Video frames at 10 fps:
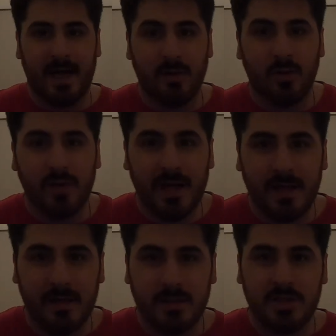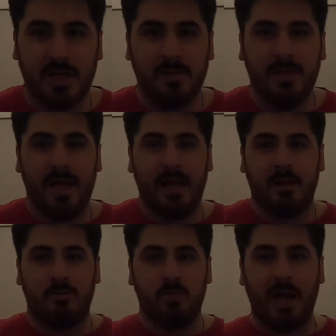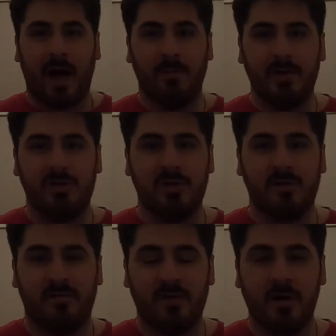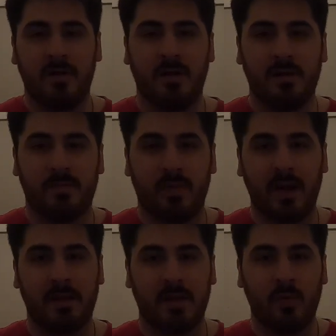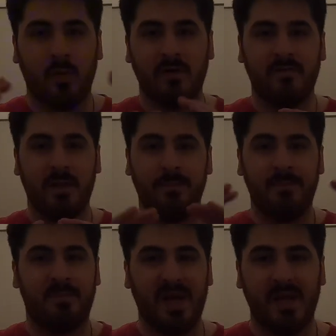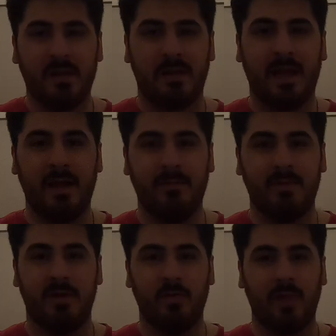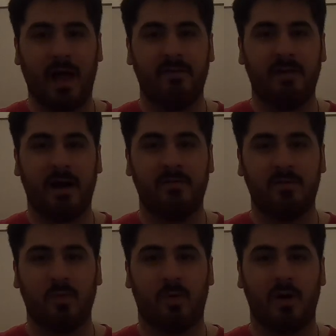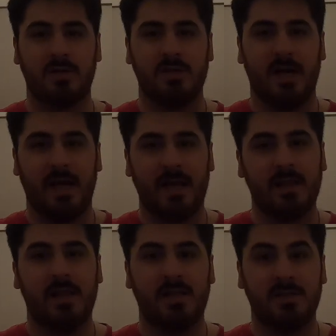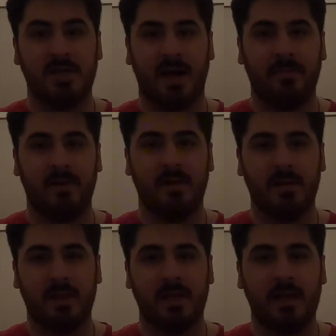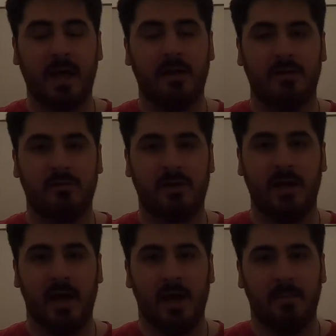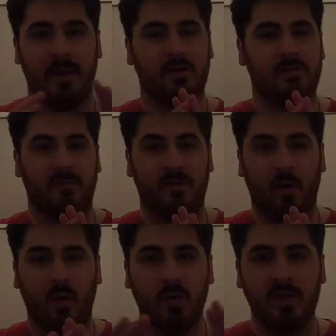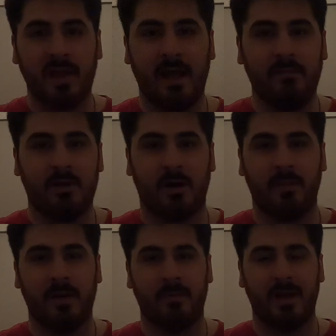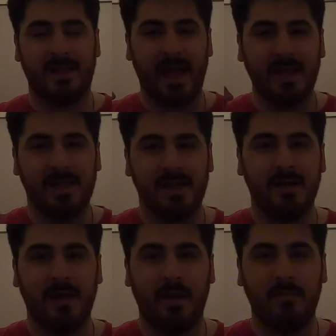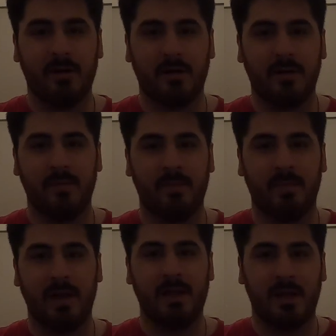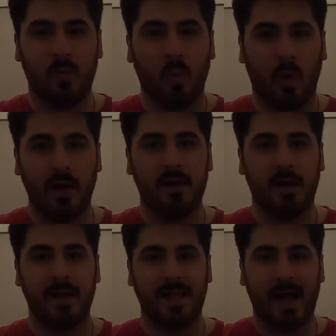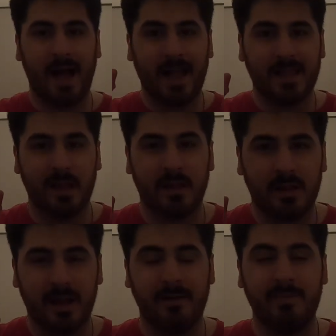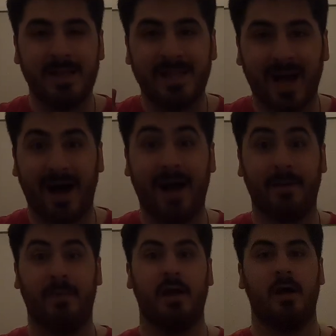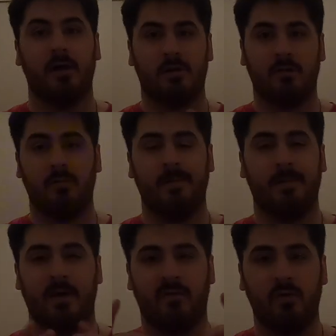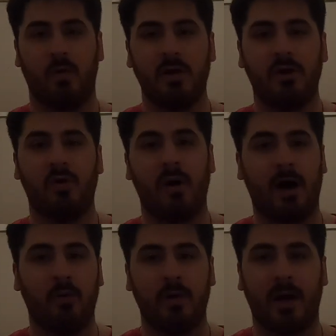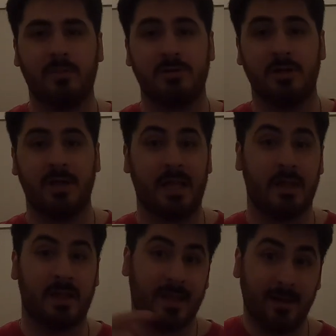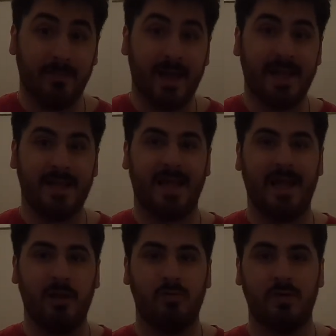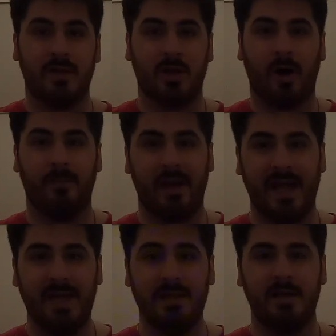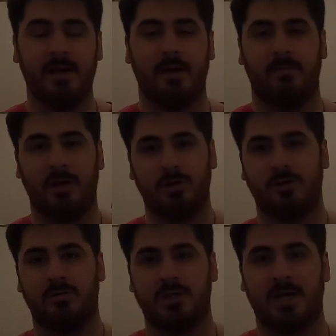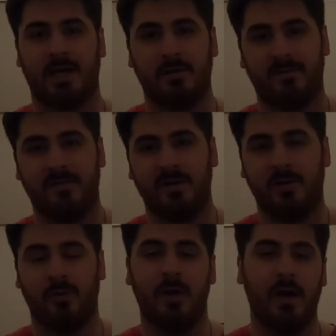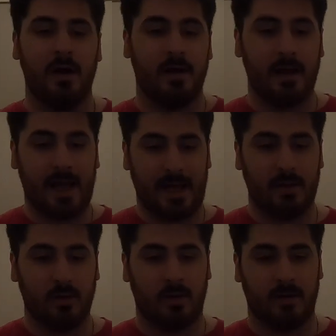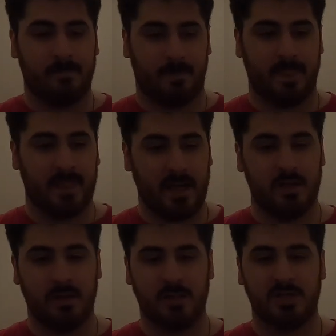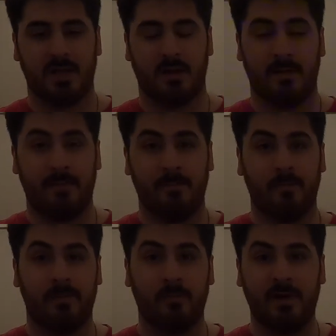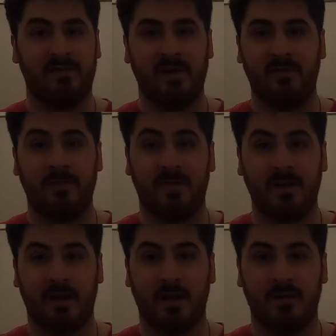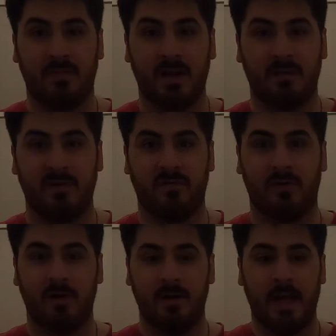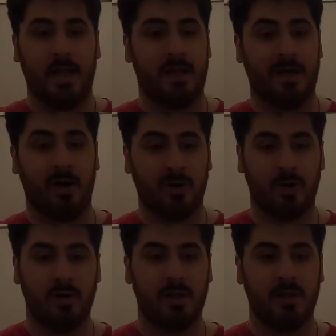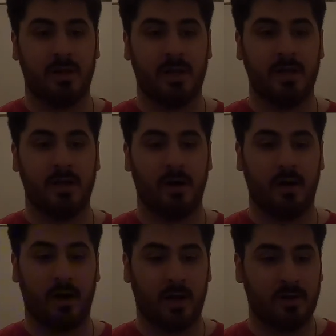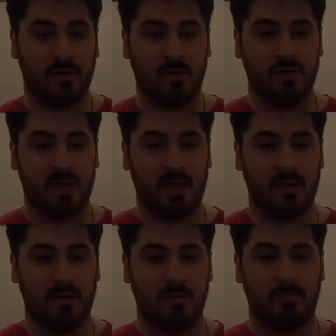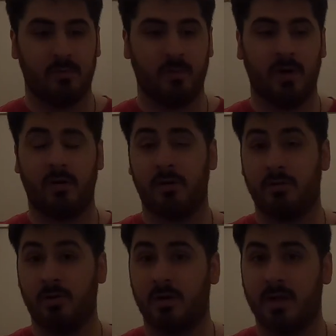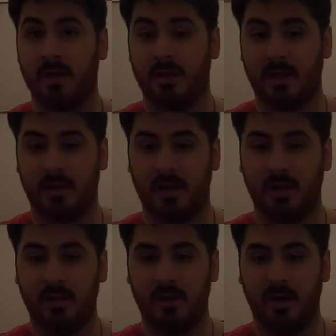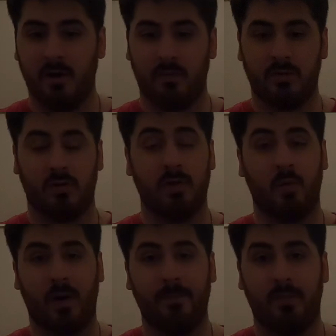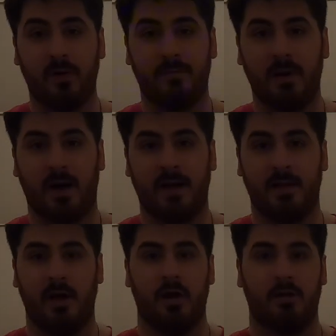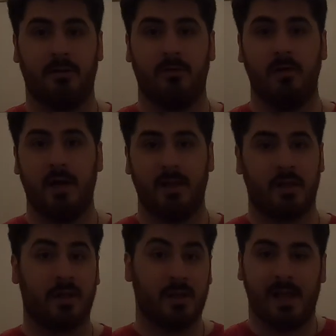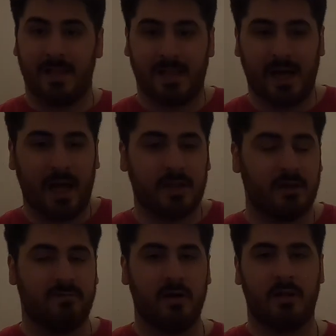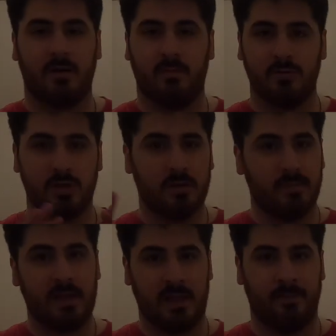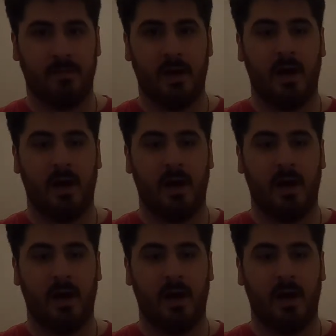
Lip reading: Hello, ladies and gentlemen. It's Real Madrid versus Brest in one of the biggest games you will ever have to watch in the Champions League history because of all the games that are being played. 18 games are going to be played in one night at the same time. So, if you want to know how Real Madrid can still make it into the top 8, make sure to check out the video. Look, ladies and gents, we've never faced against Brest before. They are currently sitting on 13th. We are currently 16th with only 1 point behind. So the task is very simple. Just beat them.